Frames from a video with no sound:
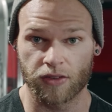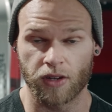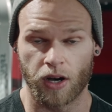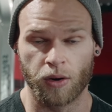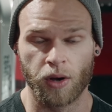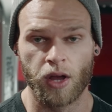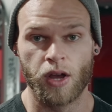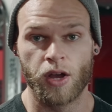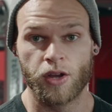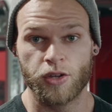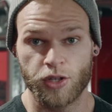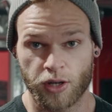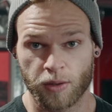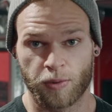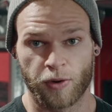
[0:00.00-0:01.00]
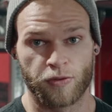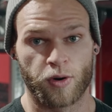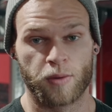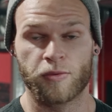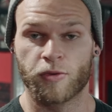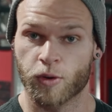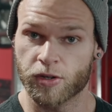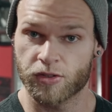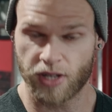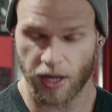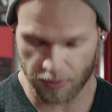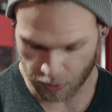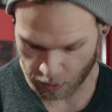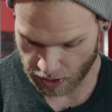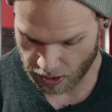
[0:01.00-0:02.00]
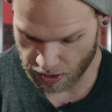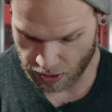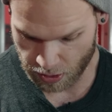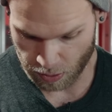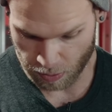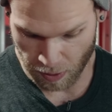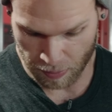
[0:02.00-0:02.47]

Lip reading: So you can perform force reps where you